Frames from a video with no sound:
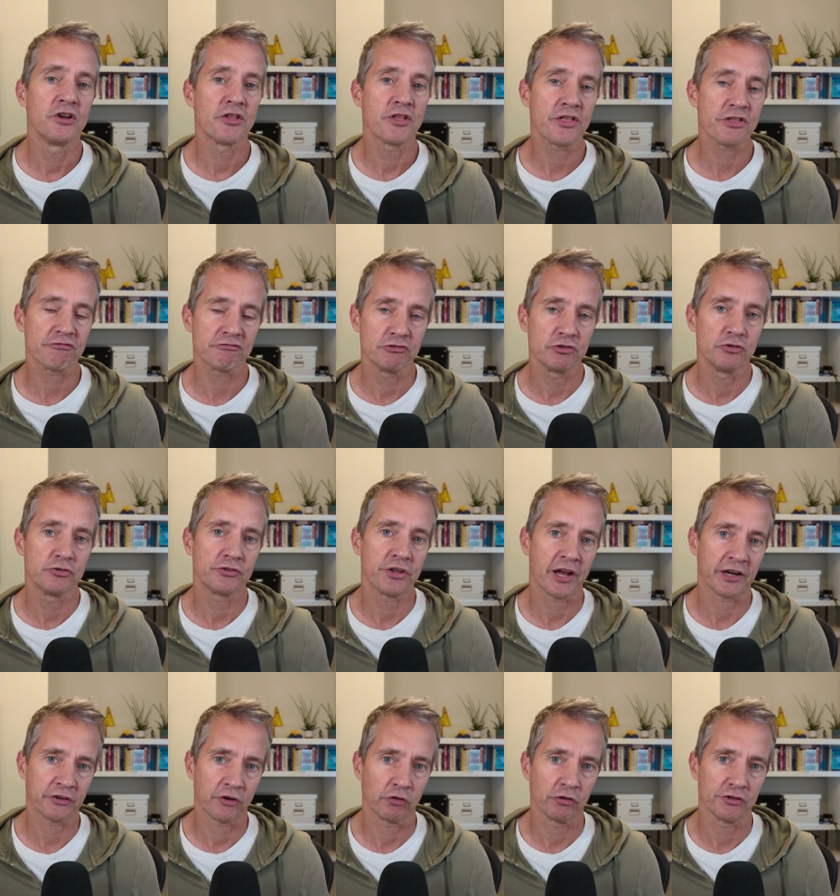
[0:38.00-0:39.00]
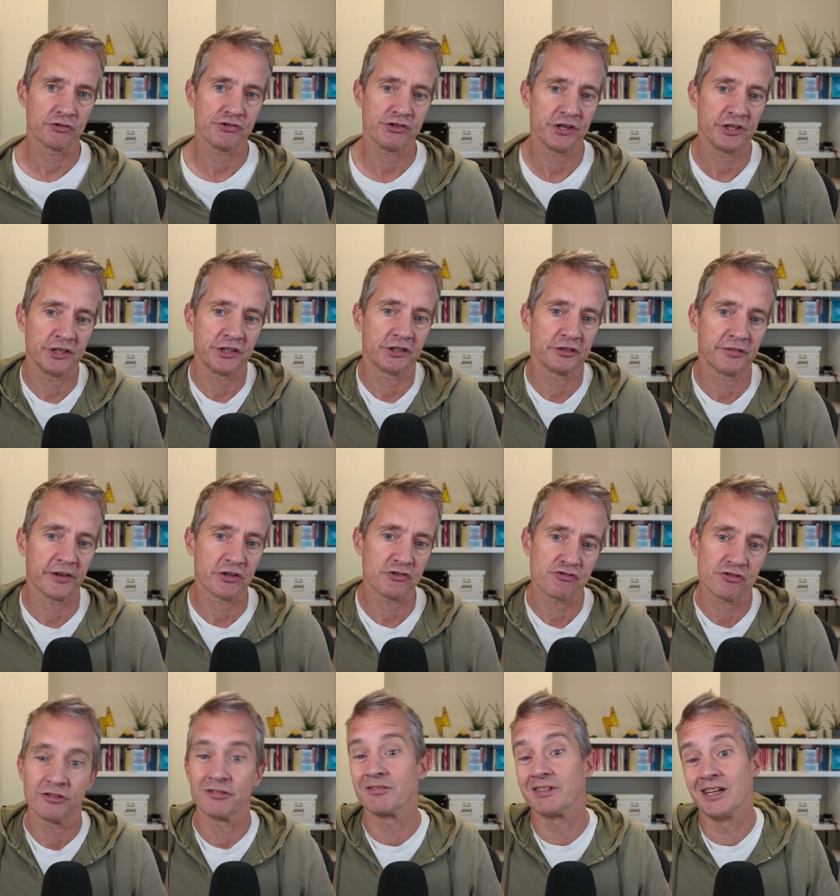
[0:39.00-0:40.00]
through technology and
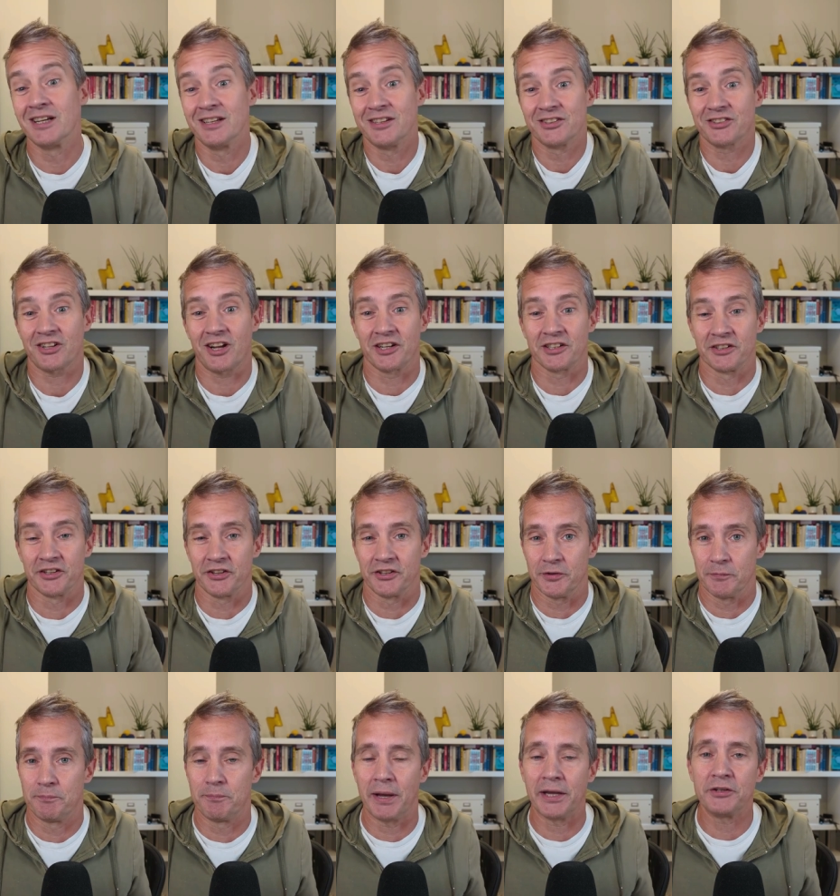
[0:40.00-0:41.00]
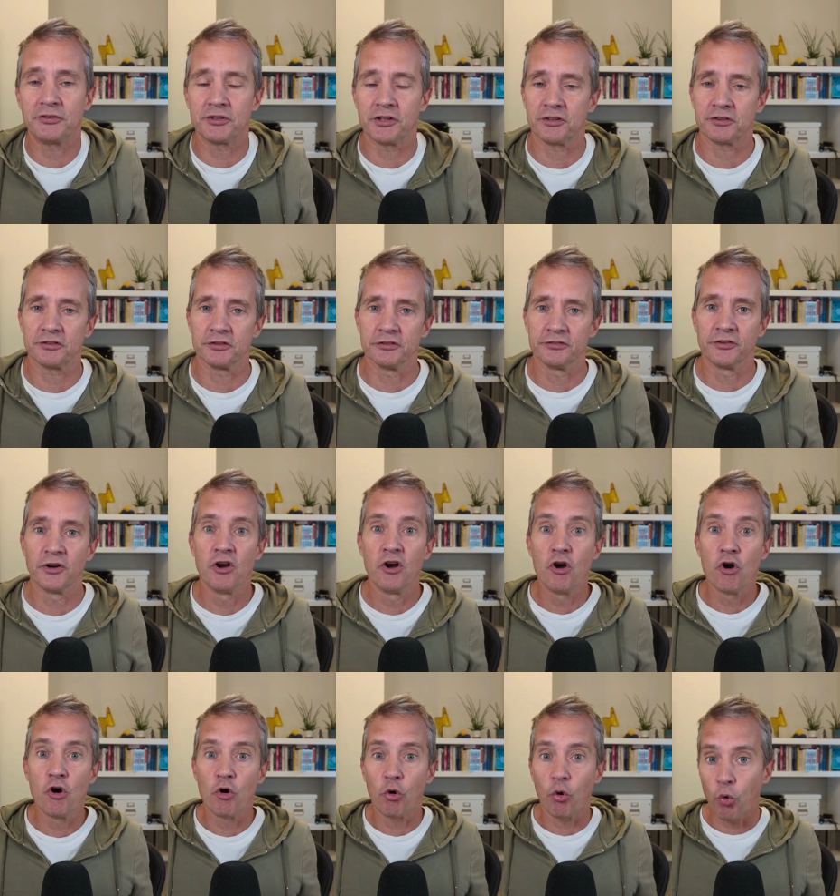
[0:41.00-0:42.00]
innovation. It's kind of the basis of
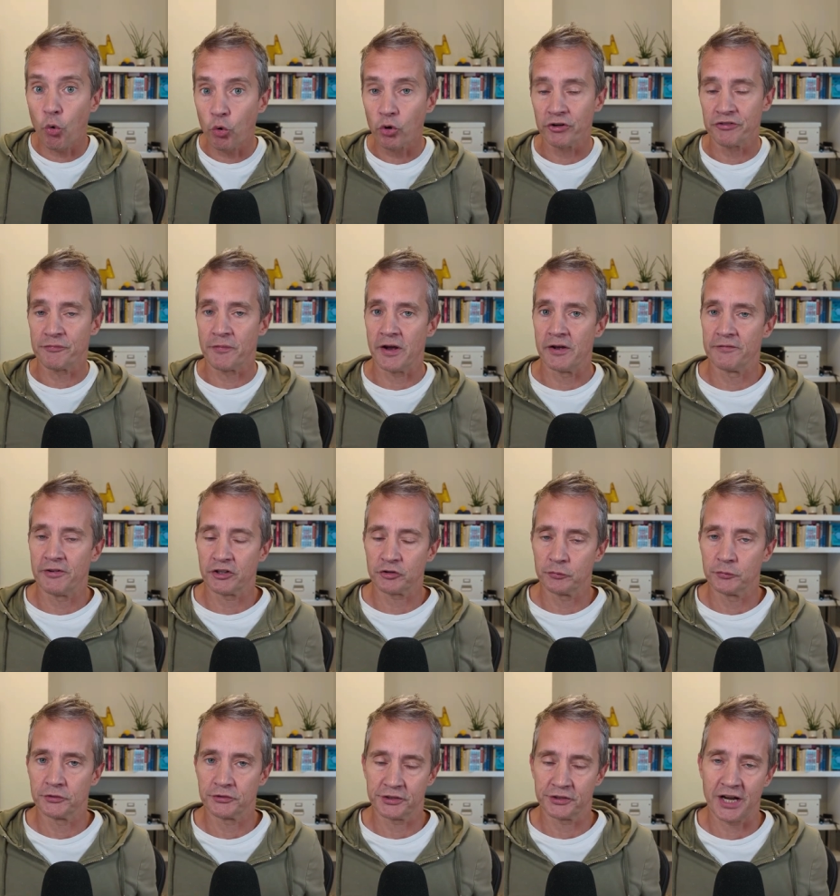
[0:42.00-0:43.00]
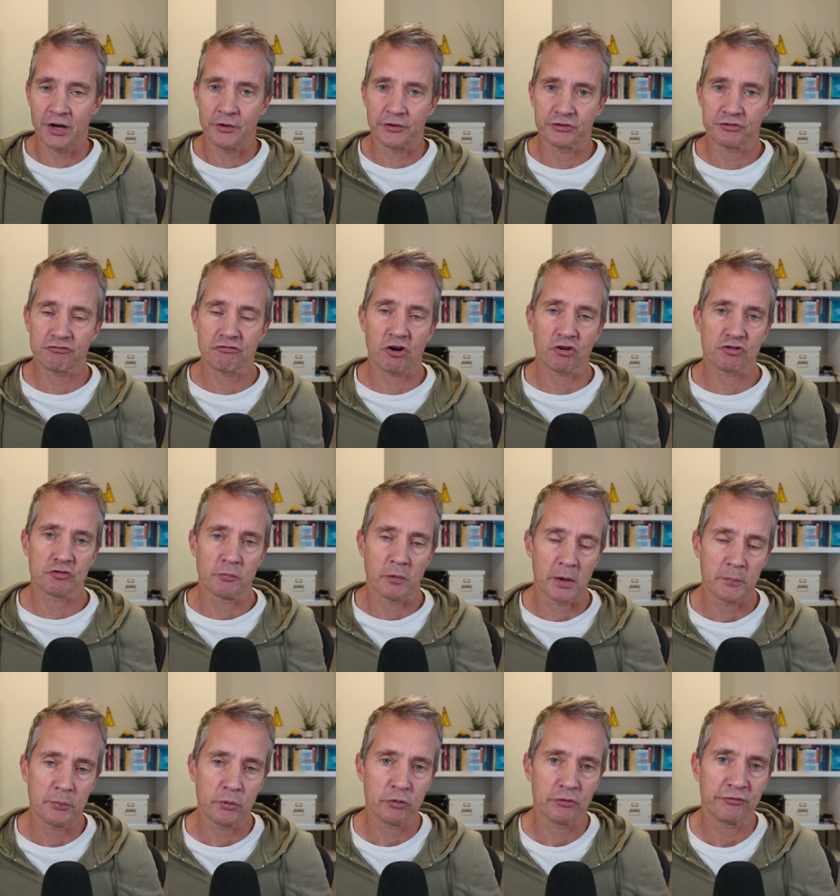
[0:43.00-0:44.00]
all of my investments and how I structure my
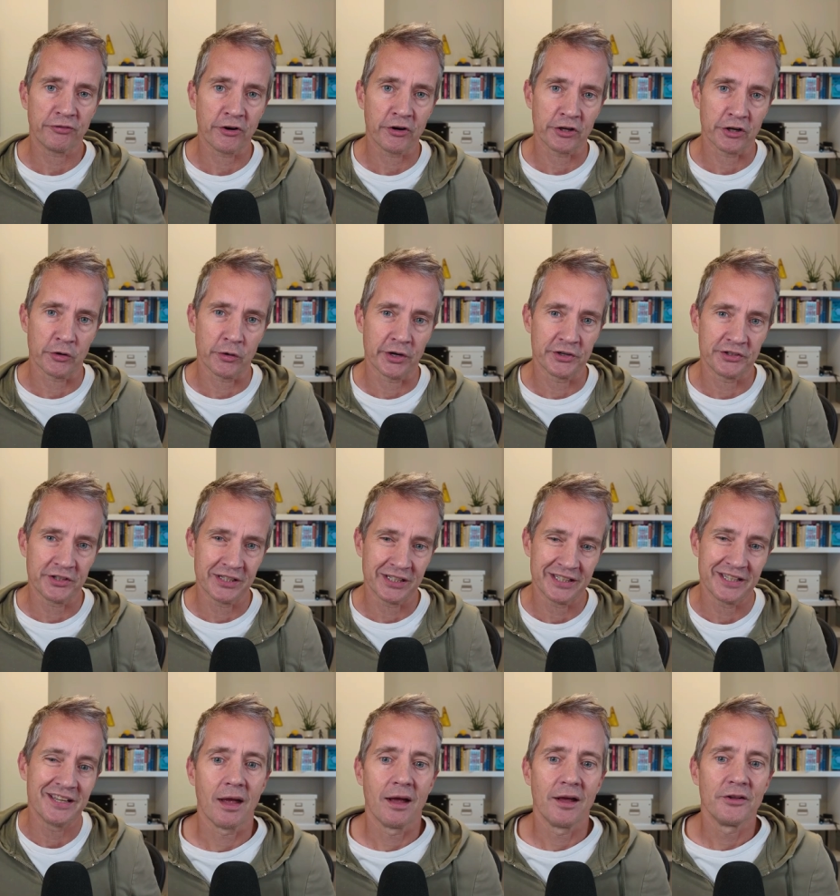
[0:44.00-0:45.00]
portfolio ideally.